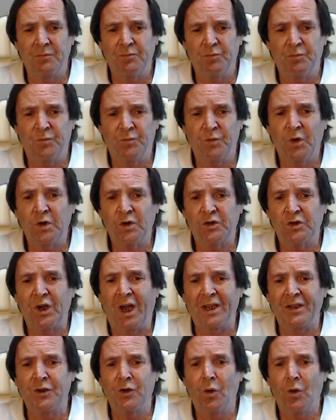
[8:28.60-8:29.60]
Vucic
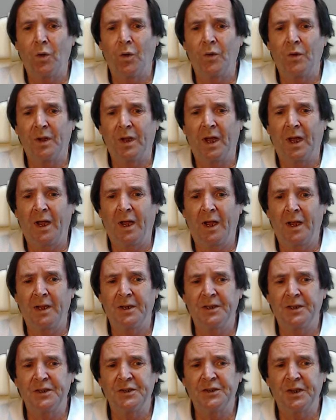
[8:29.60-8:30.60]
had not uh,
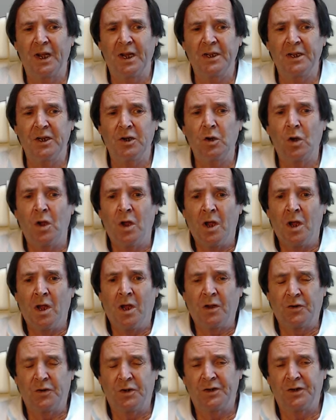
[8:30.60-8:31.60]
decided
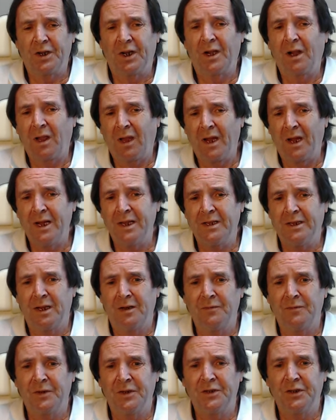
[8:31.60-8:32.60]
to decline the
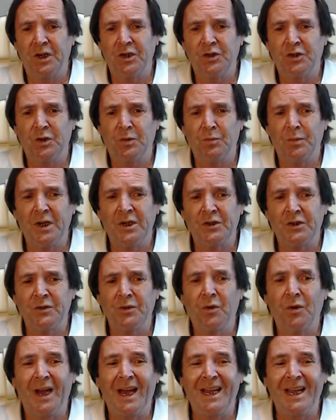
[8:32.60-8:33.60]
invitation, but he's
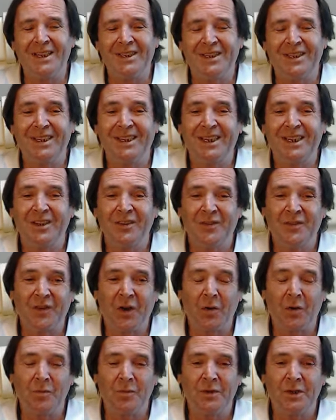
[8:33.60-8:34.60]
not actually
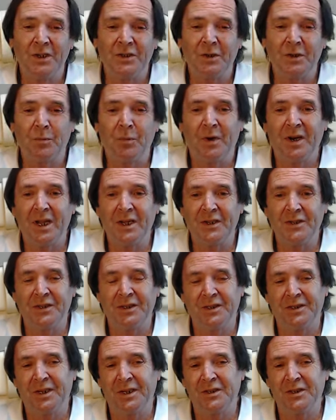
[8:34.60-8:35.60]
confirmed his
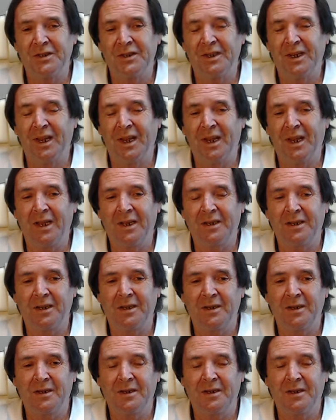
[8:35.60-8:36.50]
presence as yet.